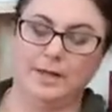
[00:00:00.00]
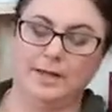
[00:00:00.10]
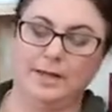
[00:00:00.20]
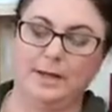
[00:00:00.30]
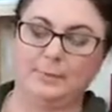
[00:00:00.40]

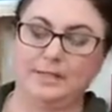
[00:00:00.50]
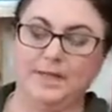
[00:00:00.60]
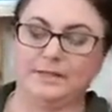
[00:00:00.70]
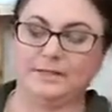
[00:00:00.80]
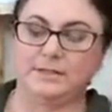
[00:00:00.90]
and I'm a
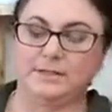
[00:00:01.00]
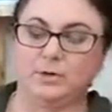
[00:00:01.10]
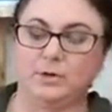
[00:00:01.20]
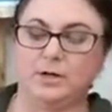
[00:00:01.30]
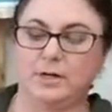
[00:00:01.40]
lazy
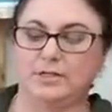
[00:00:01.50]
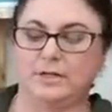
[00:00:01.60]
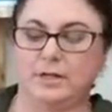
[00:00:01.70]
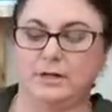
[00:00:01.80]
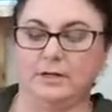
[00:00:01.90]
sewer, I
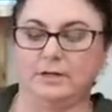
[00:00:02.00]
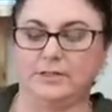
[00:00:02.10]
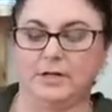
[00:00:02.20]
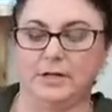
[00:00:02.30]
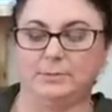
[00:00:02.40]
say that all the
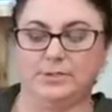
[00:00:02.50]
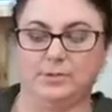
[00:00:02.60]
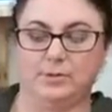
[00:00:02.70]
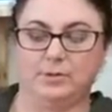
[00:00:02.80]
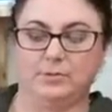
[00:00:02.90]
time,
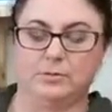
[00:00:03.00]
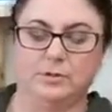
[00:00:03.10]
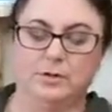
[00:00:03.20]
so,